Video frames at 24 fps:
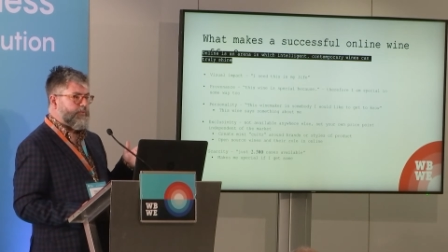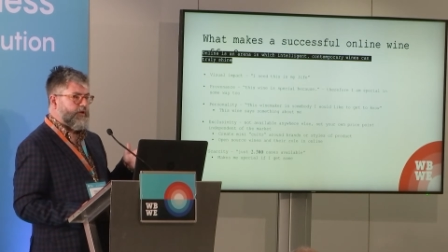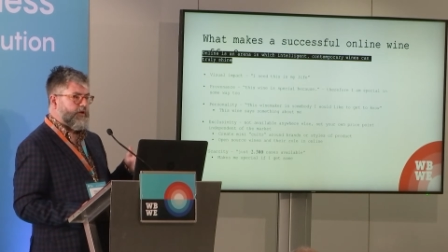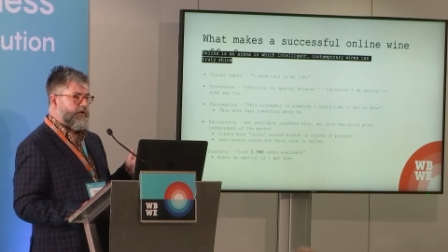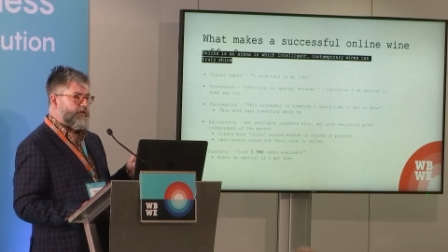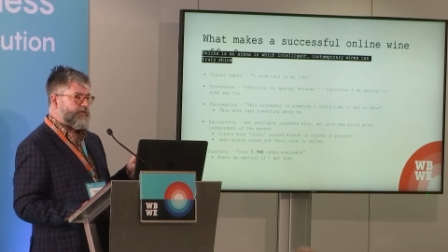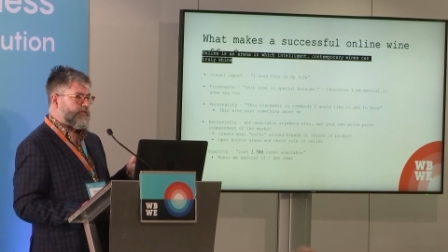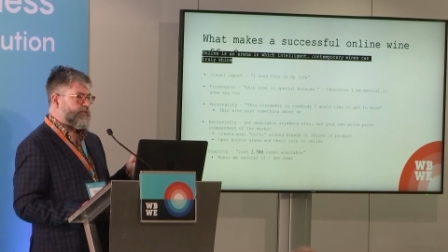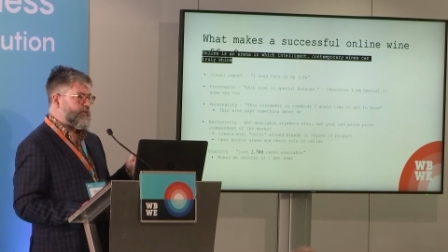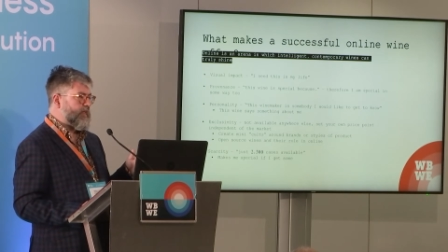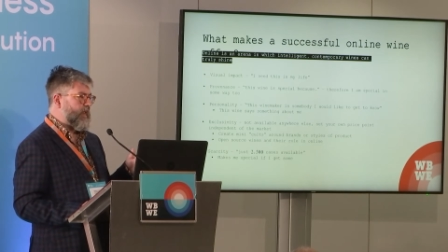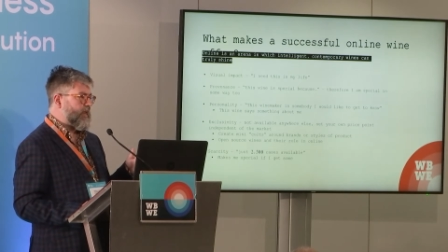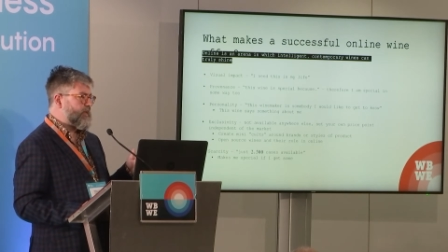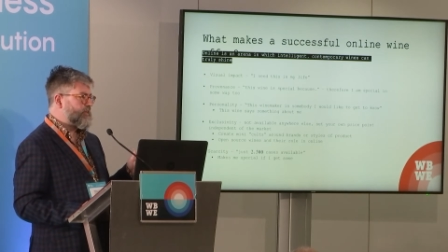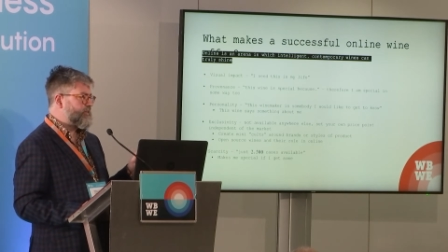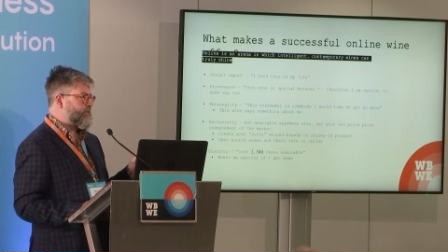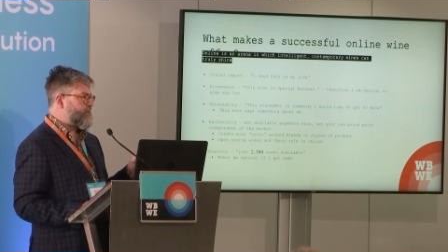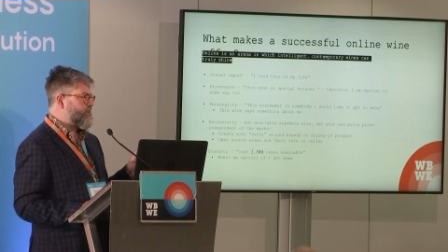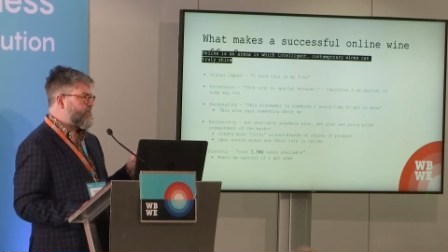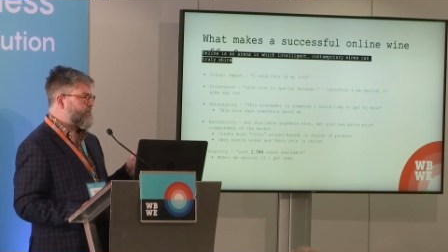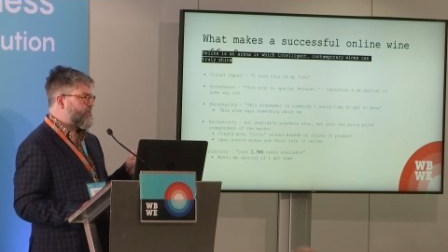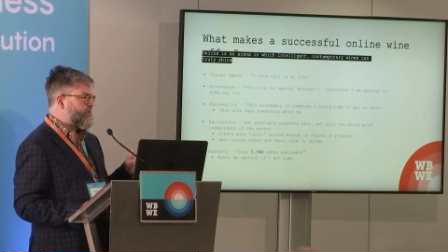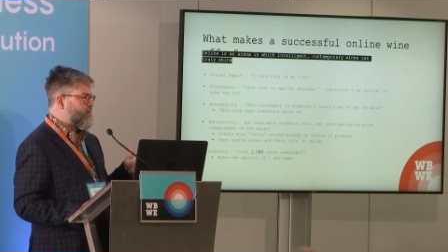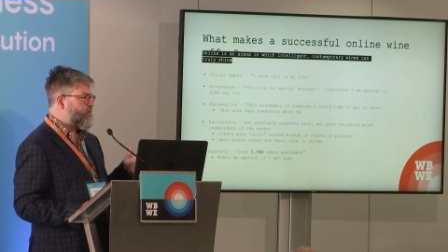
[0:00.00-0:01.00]

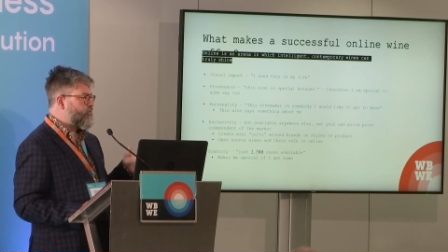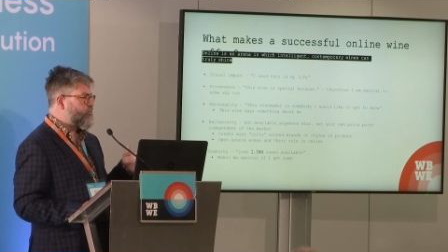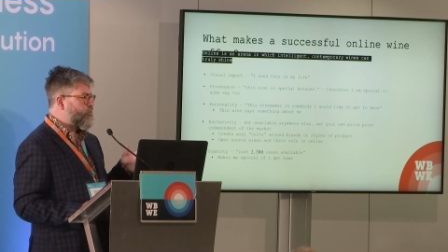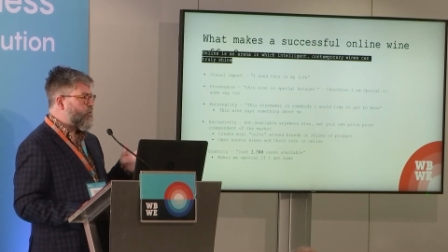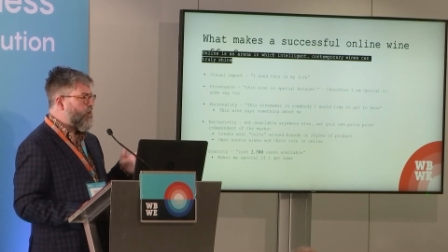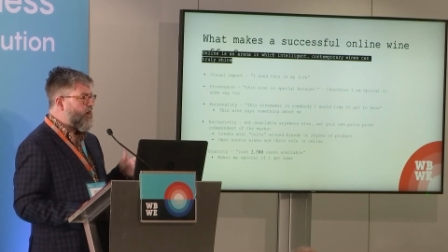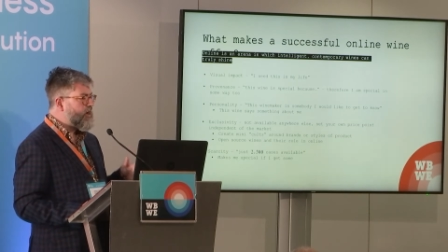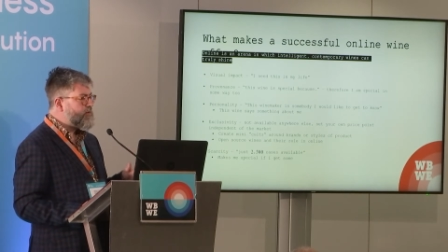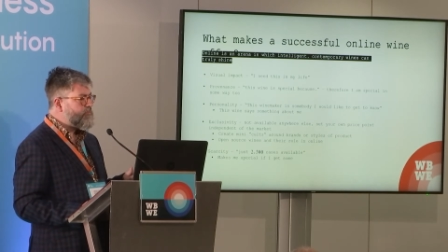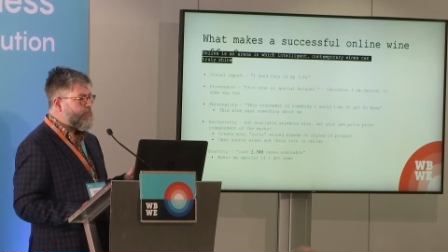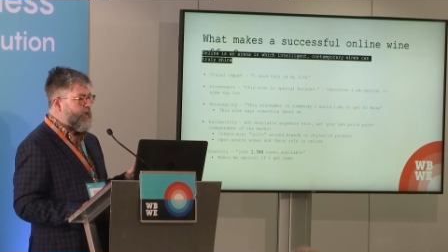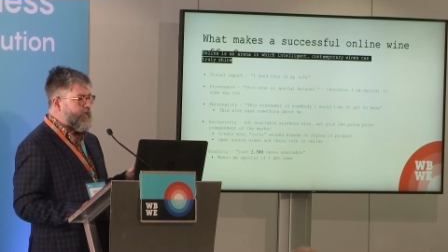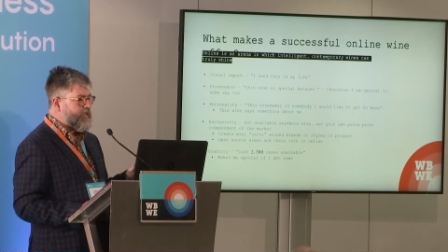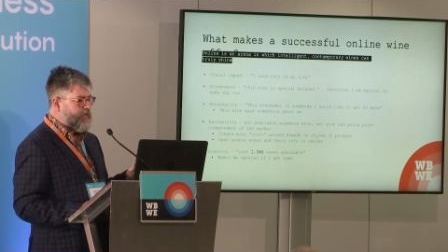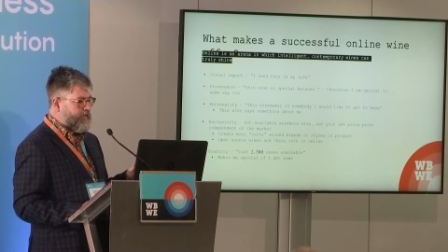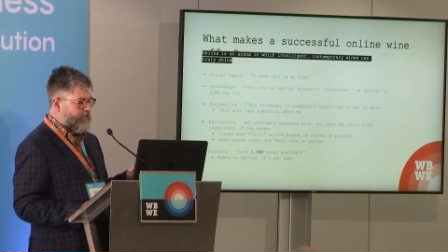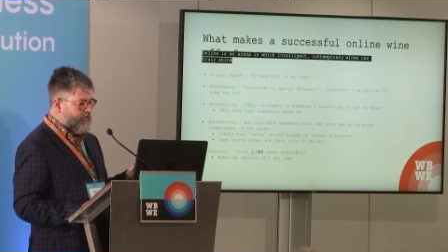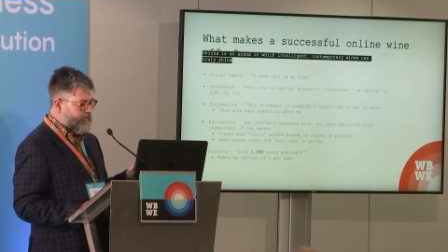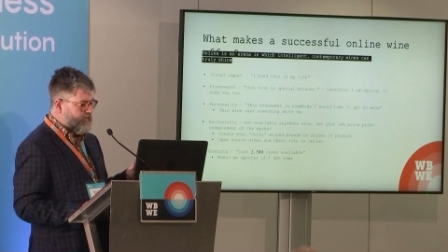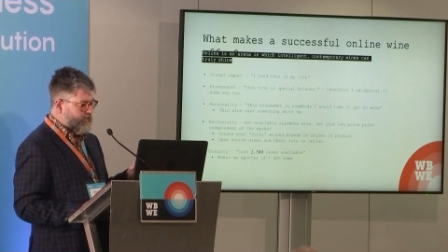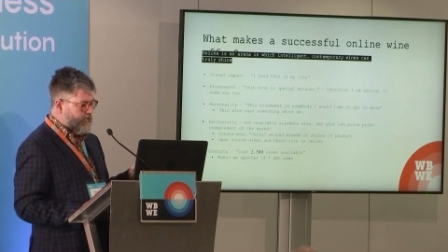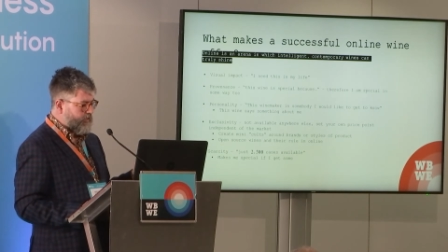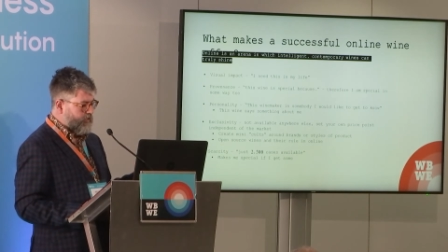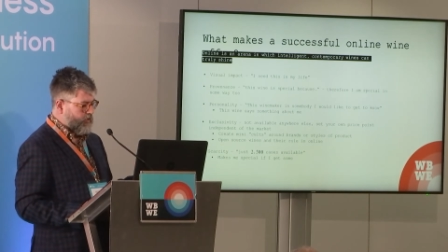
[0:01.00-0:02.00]
personalities of
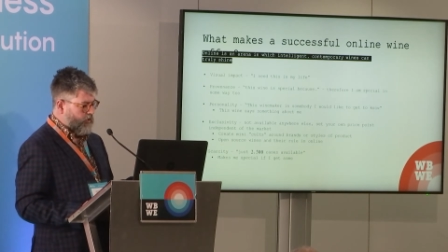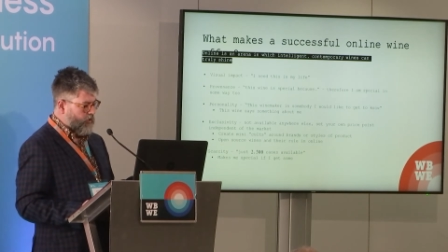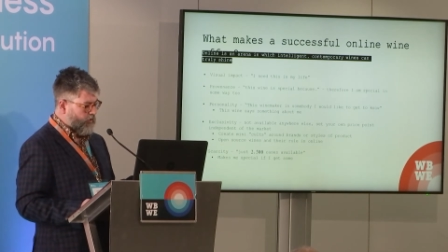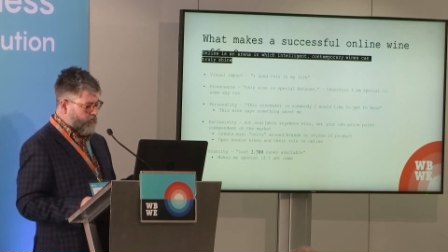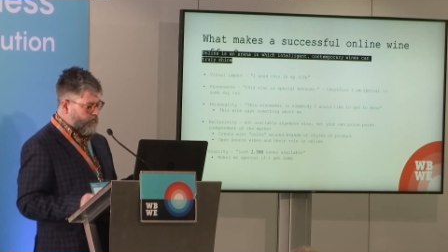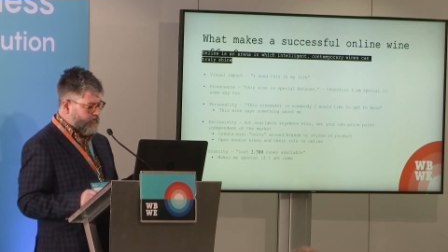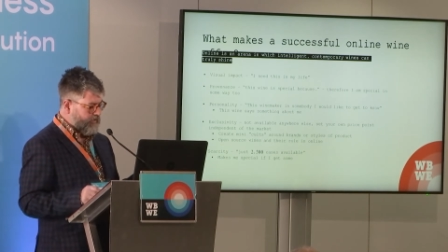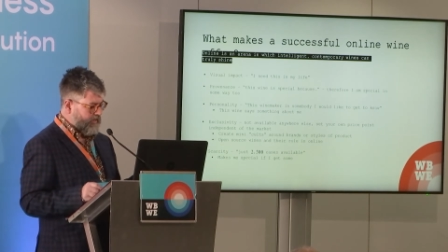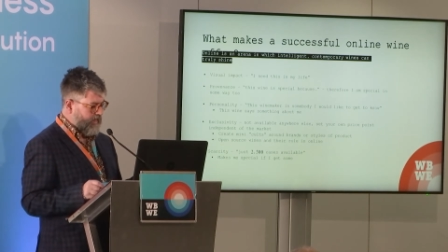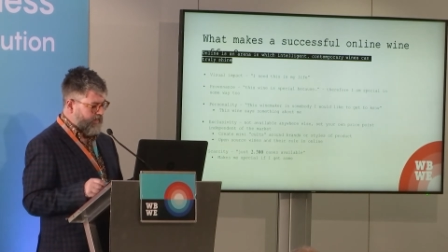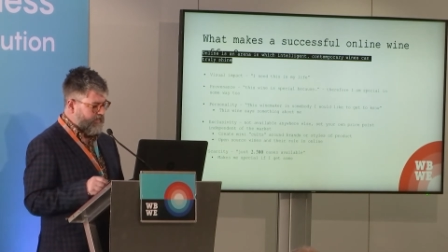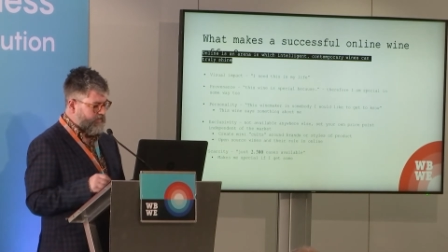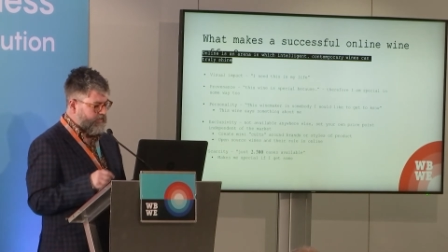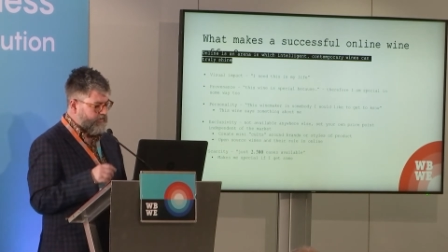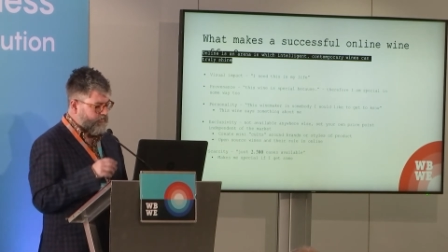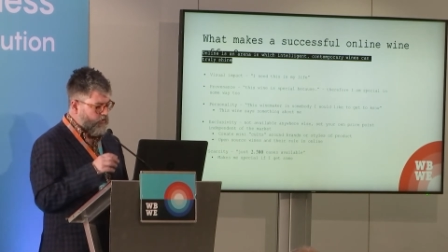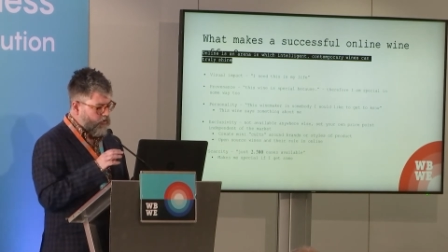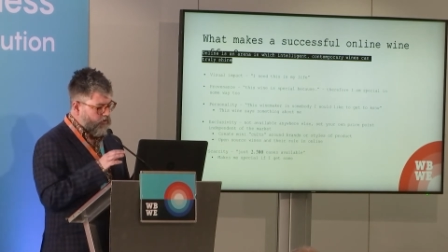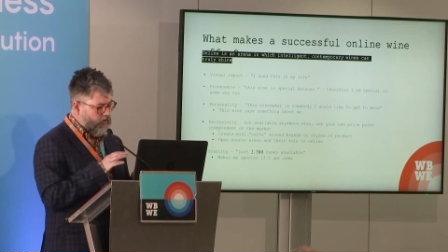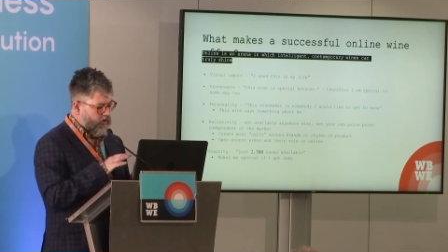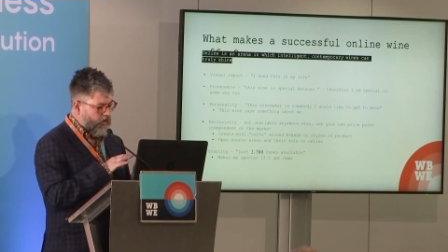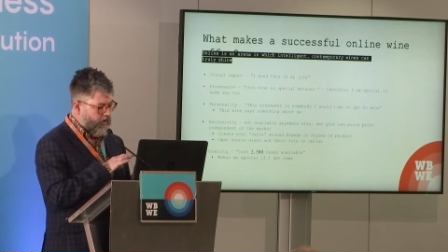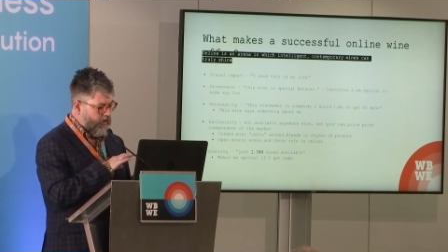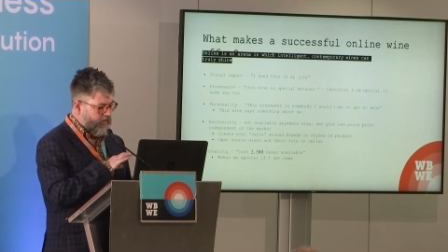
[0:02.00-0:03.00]
winemakers in the context of
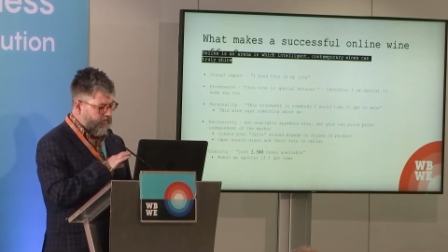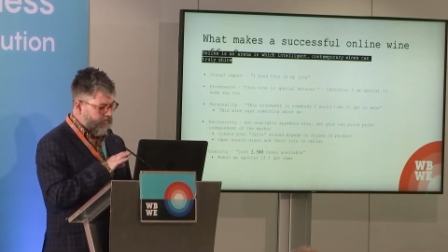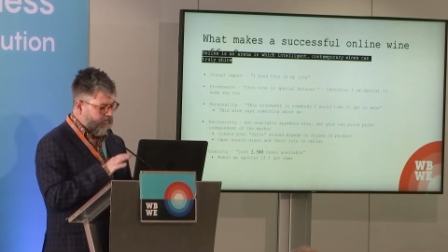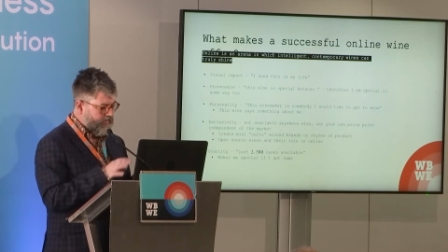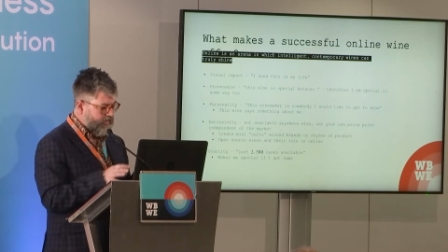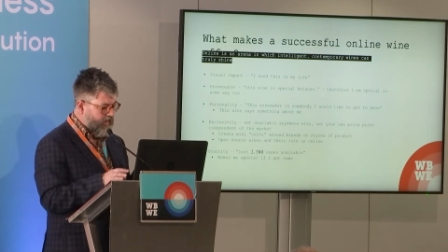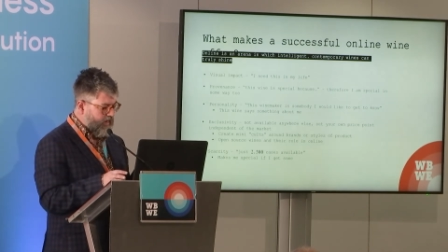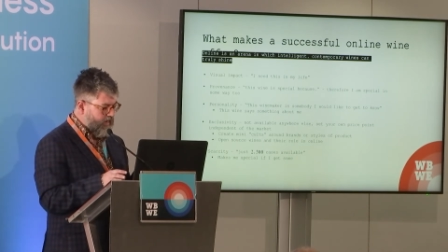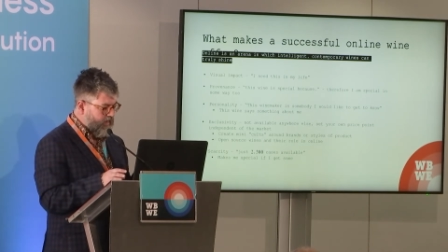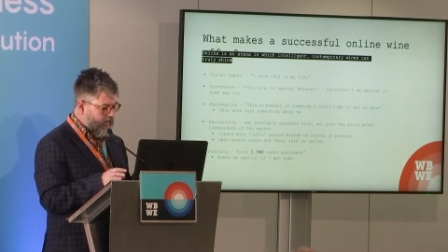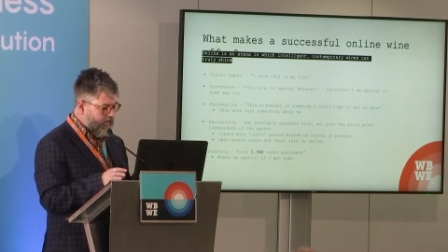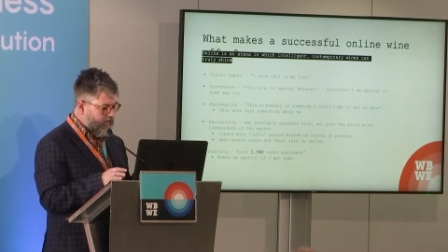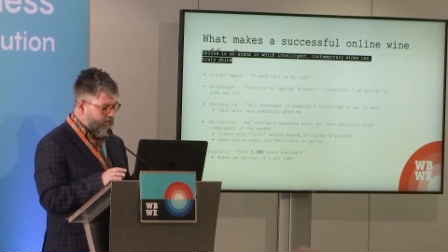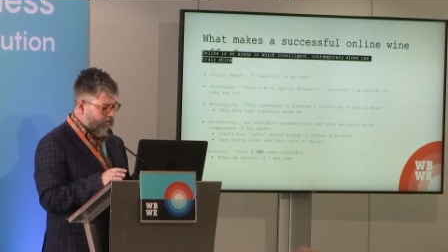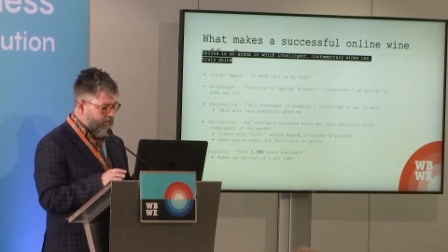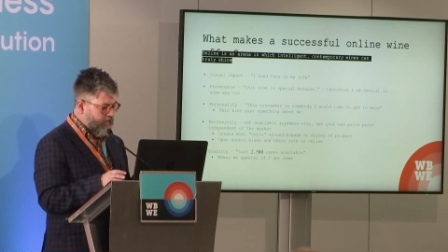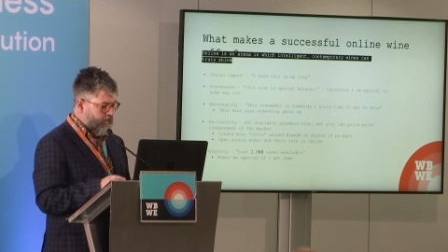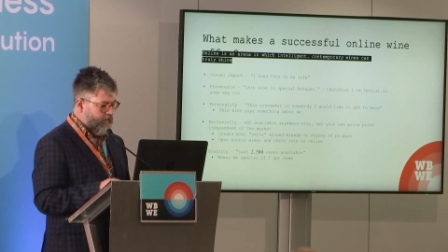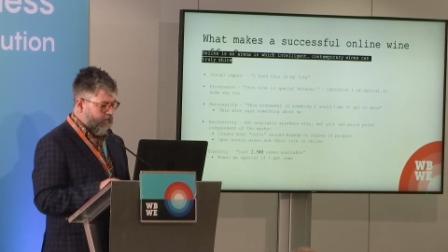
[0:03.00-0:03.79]
online selling,